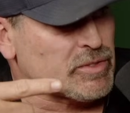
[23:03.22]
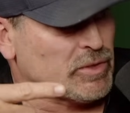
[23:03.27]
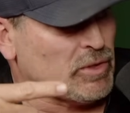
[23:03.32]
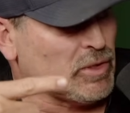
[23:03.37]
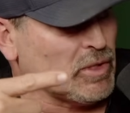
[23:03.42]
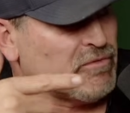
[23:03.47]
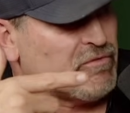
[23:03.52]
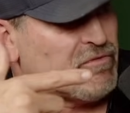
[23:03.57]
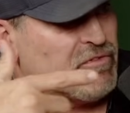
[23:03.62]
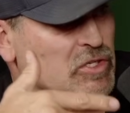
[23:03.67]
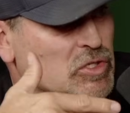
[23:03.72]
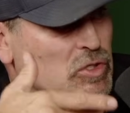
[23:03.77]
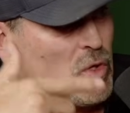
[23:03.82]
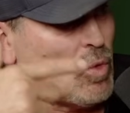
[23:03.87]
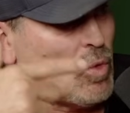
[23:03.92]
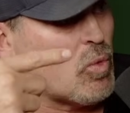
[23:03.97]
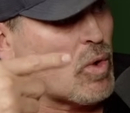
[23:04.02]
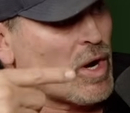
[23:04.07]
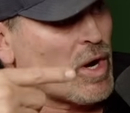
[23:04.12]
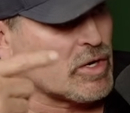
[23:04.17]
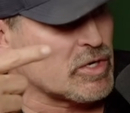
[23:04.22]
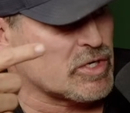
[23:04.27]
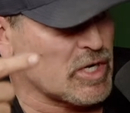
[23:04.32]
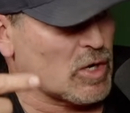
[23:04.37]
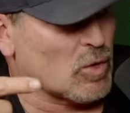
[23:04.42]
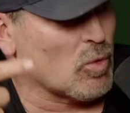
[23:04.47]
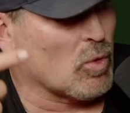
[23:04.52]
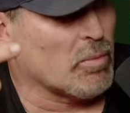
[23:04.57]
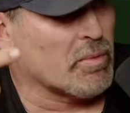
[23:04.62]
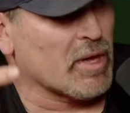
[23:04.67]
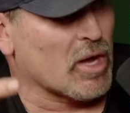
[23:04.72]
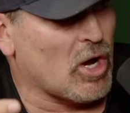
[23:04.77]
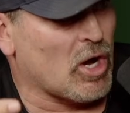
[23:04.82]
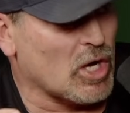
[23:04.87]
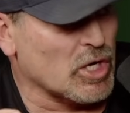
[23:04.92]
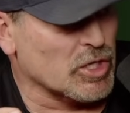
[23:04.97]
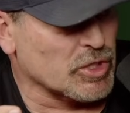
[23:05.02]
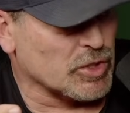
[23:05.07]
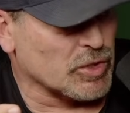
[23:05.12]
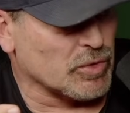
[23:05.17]
and physical wear and tear will be
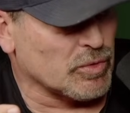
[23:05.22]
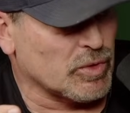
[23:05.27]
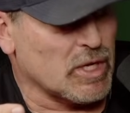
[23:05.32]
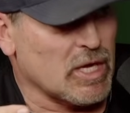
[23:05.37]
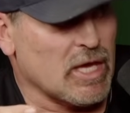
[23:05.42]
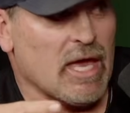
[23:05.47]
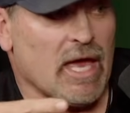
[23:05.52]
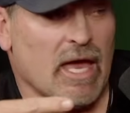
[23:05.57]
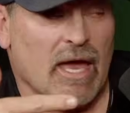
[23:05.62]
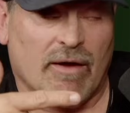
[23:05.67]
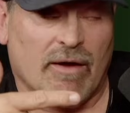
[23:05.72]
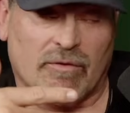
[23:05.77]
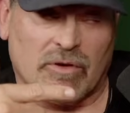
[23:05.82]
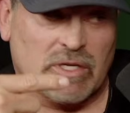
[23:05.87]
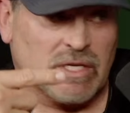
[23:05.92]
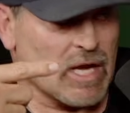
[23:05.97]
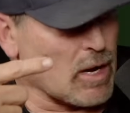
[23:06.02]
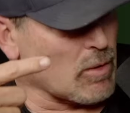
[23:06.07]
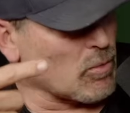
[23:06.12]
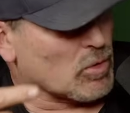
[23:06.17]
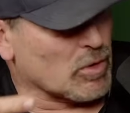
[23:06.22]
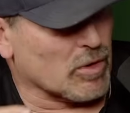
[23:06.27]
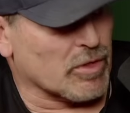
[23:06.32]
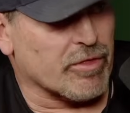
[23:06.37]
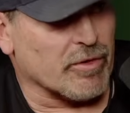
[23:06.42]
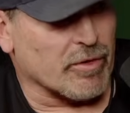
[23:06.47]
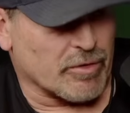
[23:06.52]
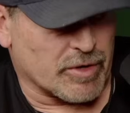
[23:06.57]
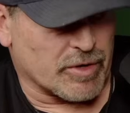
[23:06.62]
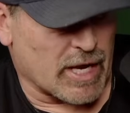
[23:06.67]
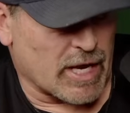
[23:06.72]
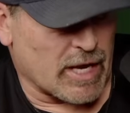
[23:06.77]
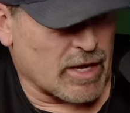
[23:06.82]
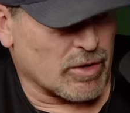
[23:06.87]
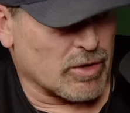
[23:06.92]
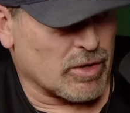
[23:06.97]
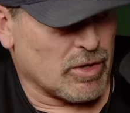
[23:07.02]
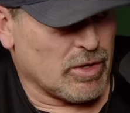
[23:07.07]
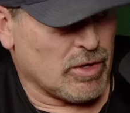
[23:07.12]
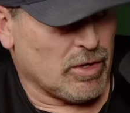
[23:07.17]
on you every time we're in third down.
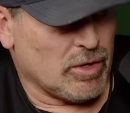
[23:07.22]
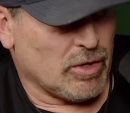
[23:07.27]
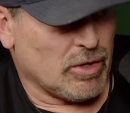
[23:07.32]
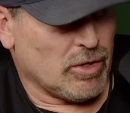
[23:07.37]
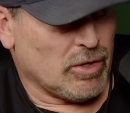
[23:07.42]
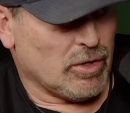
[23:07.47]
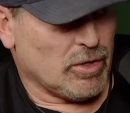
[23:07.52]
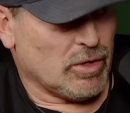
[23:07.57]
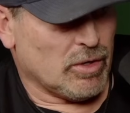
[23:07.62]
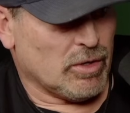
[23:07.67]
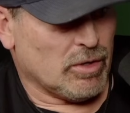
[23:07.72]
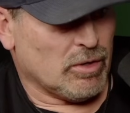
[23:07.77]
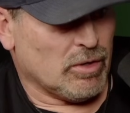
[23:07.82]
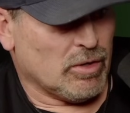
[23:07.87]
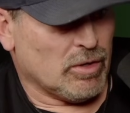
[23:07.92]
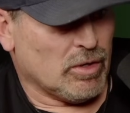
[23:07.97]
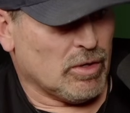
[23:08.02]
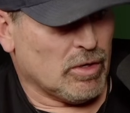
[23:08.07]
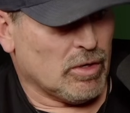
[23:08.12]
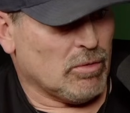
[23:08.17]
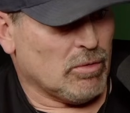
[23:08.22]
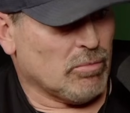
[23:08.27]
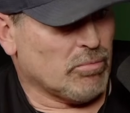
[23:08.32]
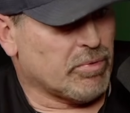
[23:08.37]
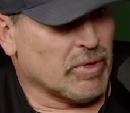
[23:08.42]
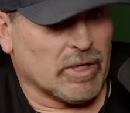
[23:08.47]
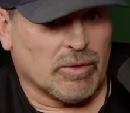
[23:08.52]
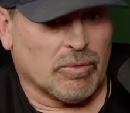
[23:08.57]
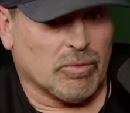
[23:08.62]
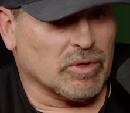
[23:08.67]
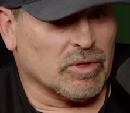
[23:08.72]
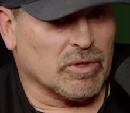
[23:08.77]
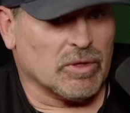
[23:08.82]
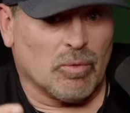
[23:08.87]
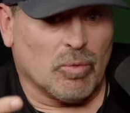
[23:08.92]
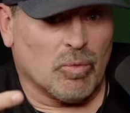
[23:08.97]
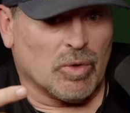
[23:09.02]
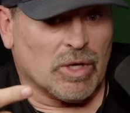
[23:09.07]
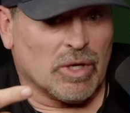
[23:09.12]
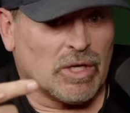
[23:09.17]
But
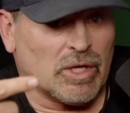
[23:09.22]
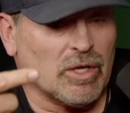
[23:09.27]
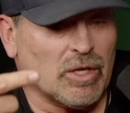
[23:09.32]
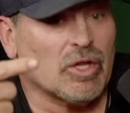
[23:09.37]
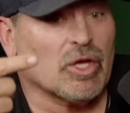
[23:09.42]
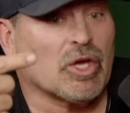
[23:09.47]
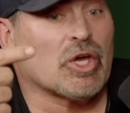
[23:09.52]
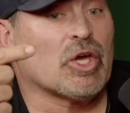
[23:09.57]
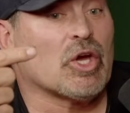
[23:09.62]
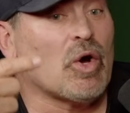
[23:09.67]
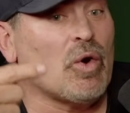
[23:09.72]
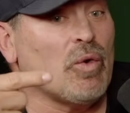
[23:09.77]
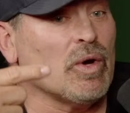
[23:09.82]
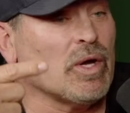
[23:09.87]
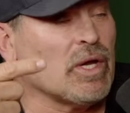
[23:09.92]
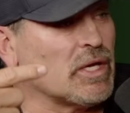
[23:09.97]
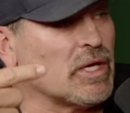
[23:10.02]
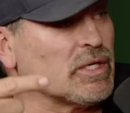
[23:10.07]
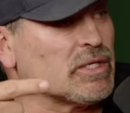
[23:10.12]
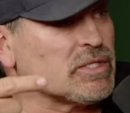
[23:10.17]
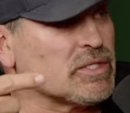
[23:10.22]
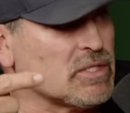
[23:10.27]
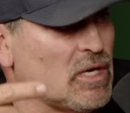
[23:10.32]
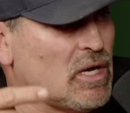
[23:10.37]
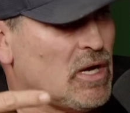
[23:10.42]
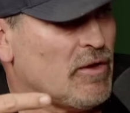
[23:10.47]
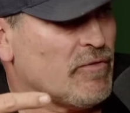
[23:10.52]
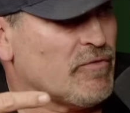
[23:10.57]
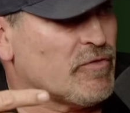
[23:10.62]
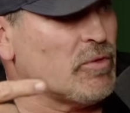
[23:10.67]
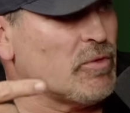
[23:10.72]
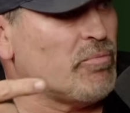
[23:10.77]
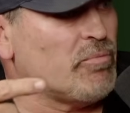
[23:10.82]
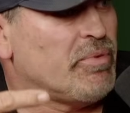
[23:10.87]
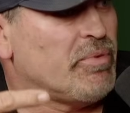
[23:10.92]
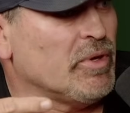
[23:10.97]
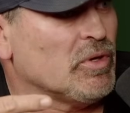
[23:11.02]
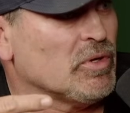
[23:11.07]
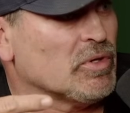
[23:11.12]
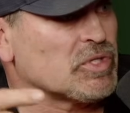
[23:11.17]
when the going gets tough, the
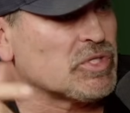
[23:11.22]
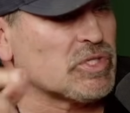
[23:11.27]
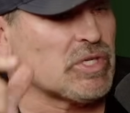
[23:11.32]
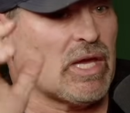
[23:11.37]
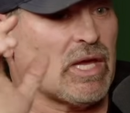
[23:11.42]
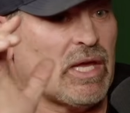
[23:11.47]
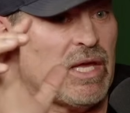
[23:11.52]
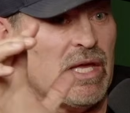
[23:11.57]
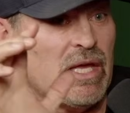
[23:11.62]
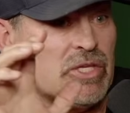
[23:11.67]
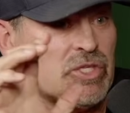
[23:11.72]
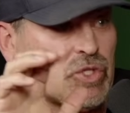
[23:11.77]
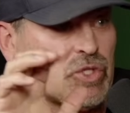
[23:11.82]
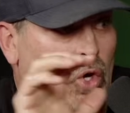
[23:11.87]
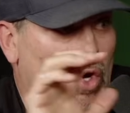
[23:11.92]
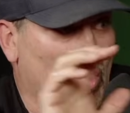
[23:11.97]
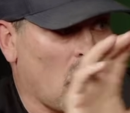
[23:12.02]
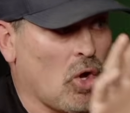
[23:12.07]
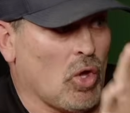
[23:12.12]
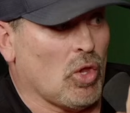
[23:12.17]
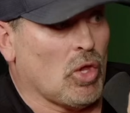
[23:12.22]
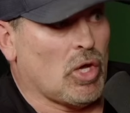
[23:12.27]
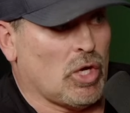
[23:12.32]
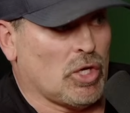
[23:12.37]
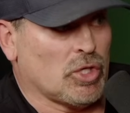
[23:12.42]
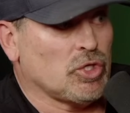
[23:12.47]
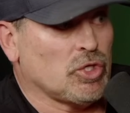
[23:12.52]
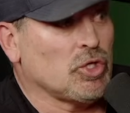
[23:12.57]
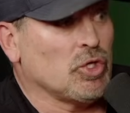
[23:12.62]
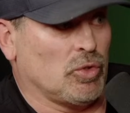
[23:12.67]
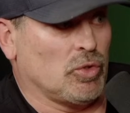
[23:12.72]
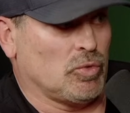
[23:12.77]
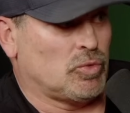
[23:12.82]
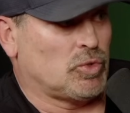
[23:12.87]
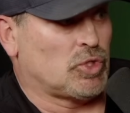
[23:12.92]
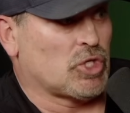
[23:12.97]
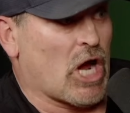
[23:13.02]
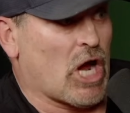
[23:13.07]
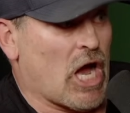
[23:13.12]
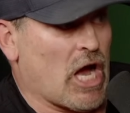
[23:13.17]
Bills say it's all on you,
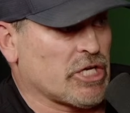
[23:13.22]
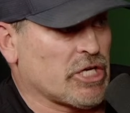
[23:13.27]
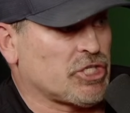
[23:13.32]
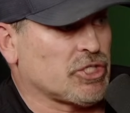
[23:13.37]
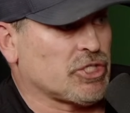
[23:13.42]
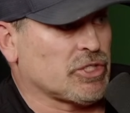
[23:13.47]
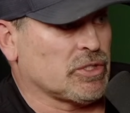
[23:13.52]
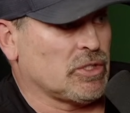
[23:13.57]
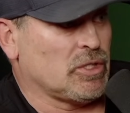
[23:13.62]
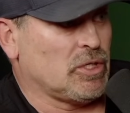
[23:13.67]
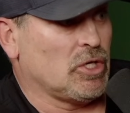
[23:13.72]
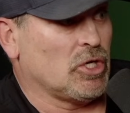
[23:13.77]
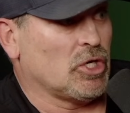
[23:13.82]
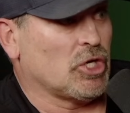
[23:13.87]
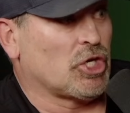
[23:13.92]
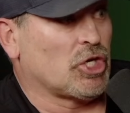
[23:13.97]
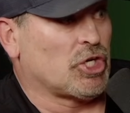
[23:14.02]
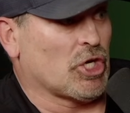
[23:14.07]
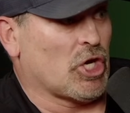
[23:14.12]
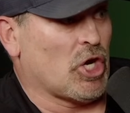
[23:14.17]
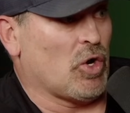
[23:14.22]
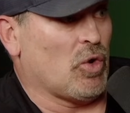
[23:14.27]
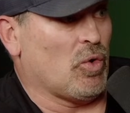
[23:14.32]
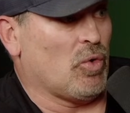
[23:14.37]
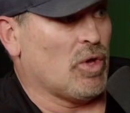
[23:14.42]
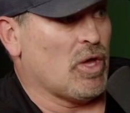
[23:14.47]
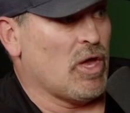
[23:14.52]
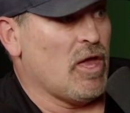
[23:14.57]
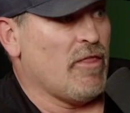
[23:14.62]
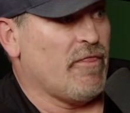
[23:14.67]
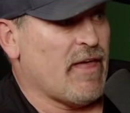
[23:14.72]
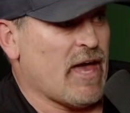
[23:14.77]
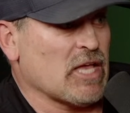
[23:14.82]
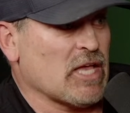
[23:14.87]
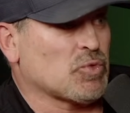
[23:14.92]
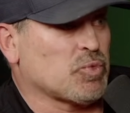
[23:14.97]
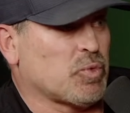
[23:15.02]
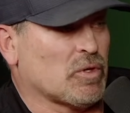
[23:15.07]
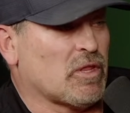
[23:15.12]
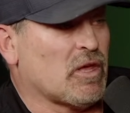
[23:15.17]
Josh. Go.
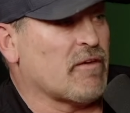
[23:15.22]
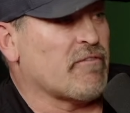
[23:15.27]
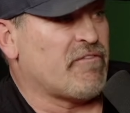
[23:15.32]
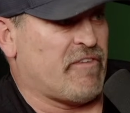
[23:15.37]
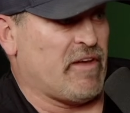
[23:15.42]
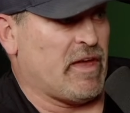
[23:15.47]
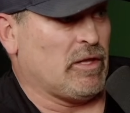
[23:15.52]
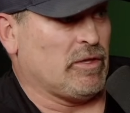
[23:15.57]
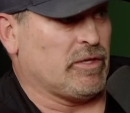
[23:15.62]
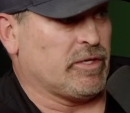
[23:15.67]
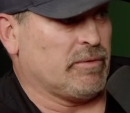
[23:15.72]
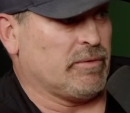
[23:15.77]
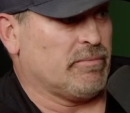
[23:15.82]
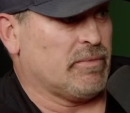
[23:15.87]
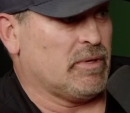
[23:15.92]
That's where they failed him.